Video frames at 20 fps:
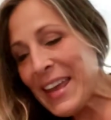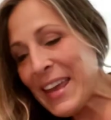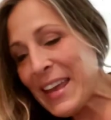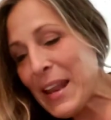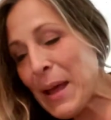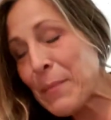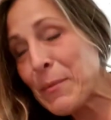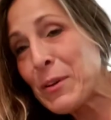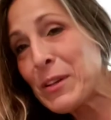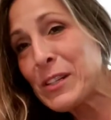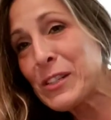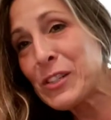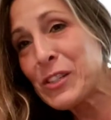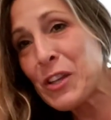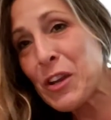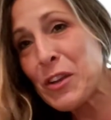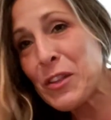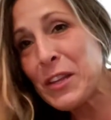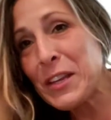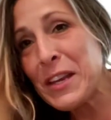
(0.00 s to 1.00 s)
And I'm going to
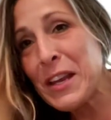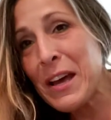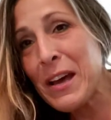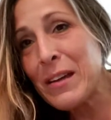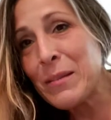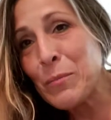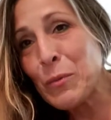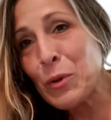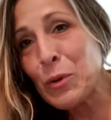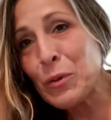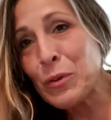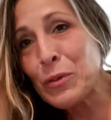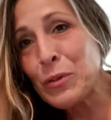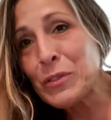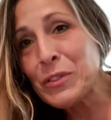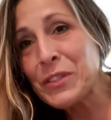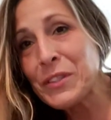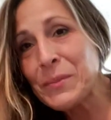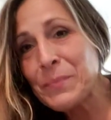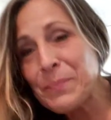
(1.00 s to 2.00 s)
show you the
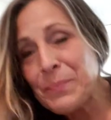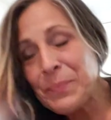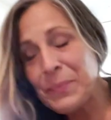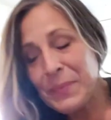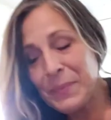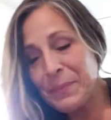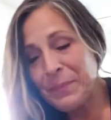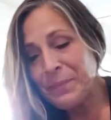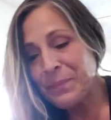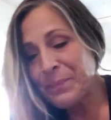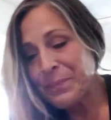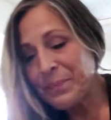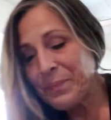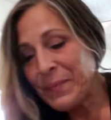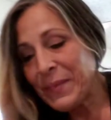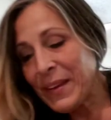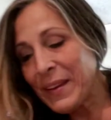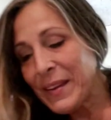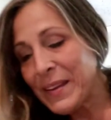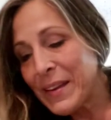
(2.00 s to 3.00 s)
non-merles.
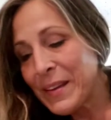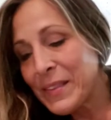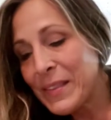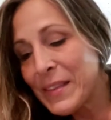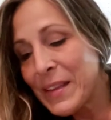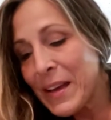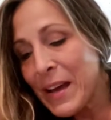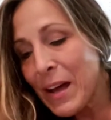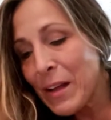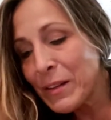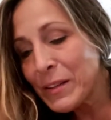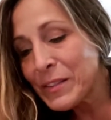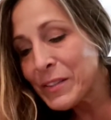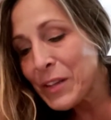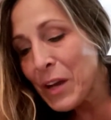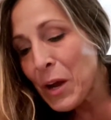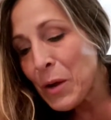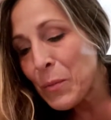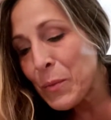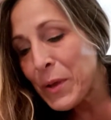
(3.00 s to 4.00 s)
I'll
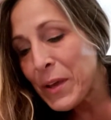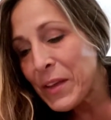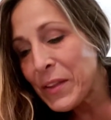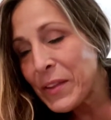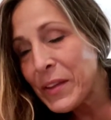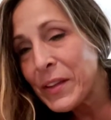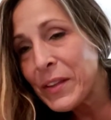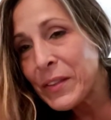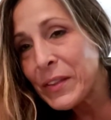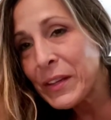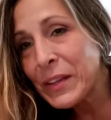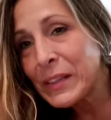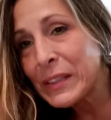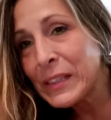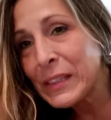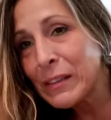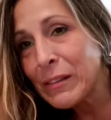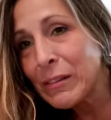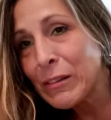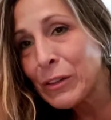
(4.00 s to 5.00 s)
start with the
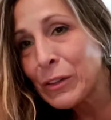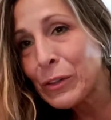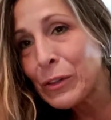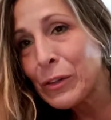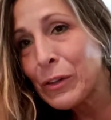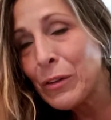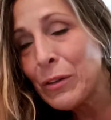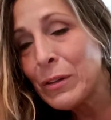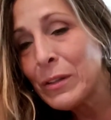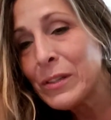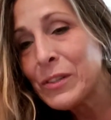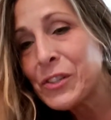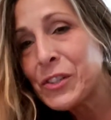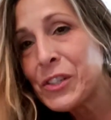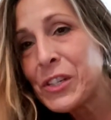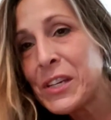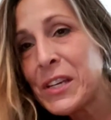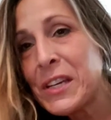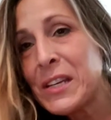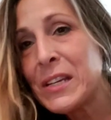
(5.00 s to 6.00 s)
little girl.
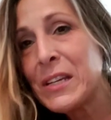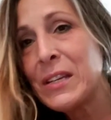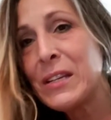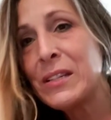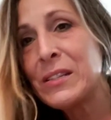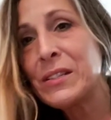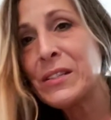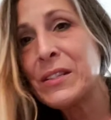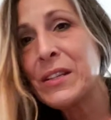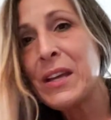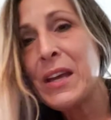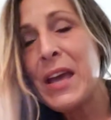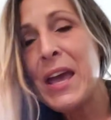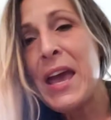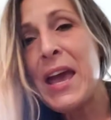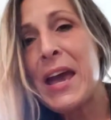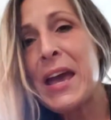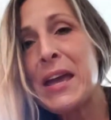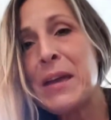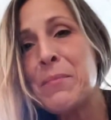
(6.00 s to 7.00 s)
She is
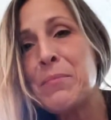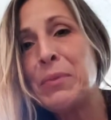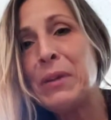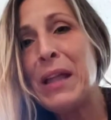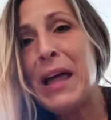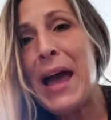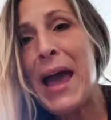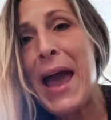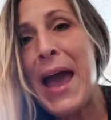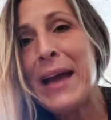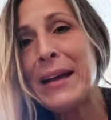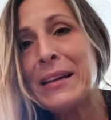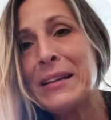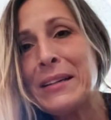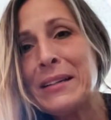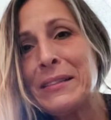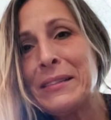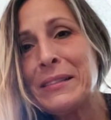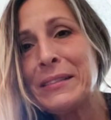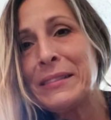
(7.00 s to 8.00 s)
a black.
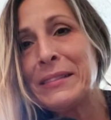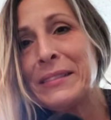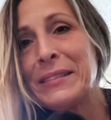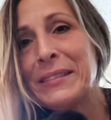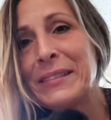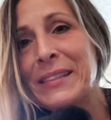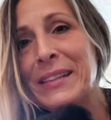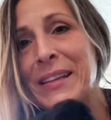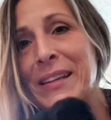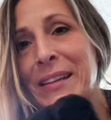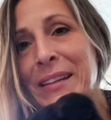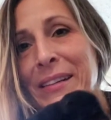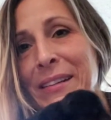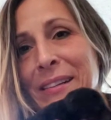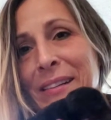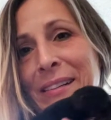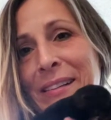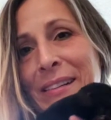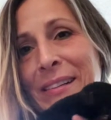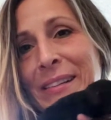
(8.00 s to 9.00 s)
Look at
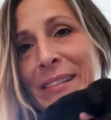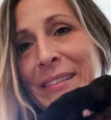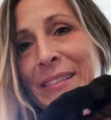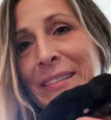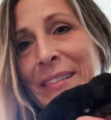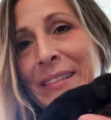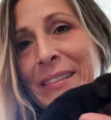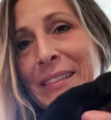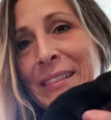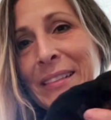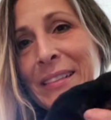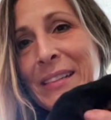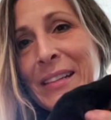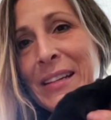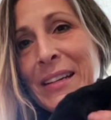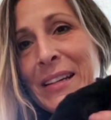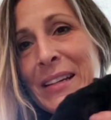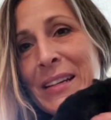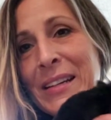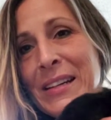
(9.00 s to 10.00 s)
her.
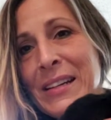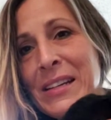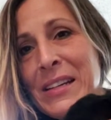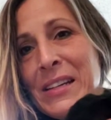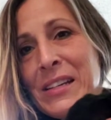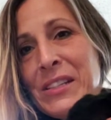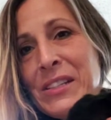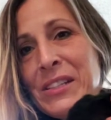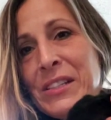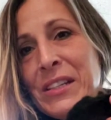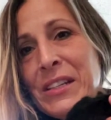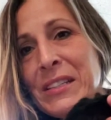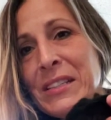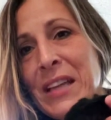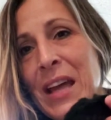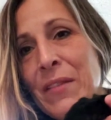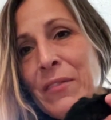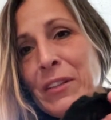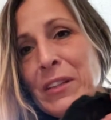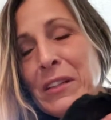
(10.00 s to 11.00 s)
She
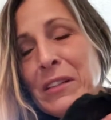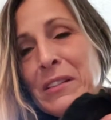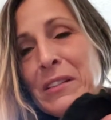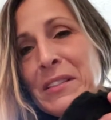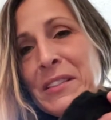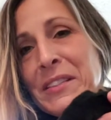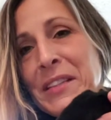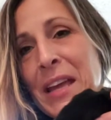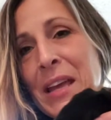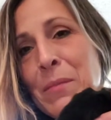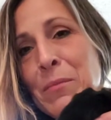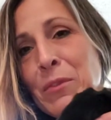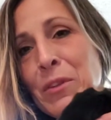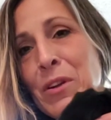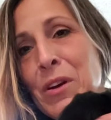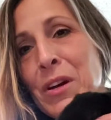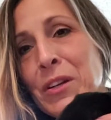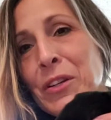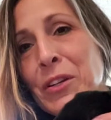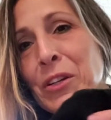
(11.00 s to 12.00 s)
does have a little sable
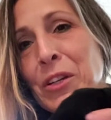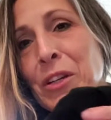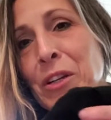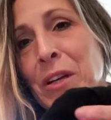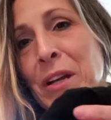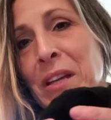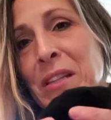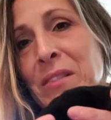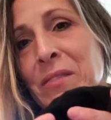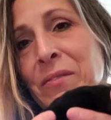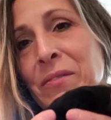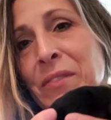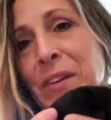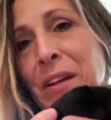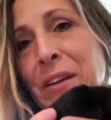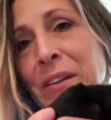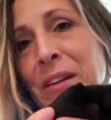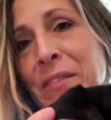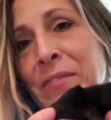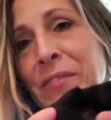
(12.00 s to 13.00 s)
on her. It's
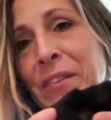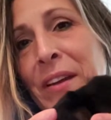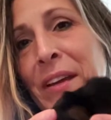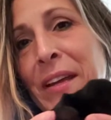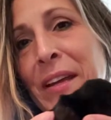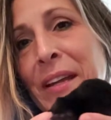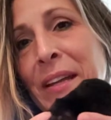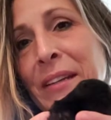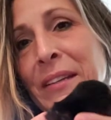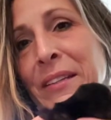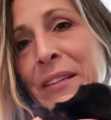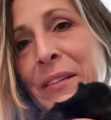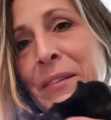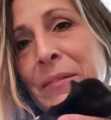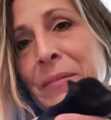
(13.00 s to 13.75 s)
very faint.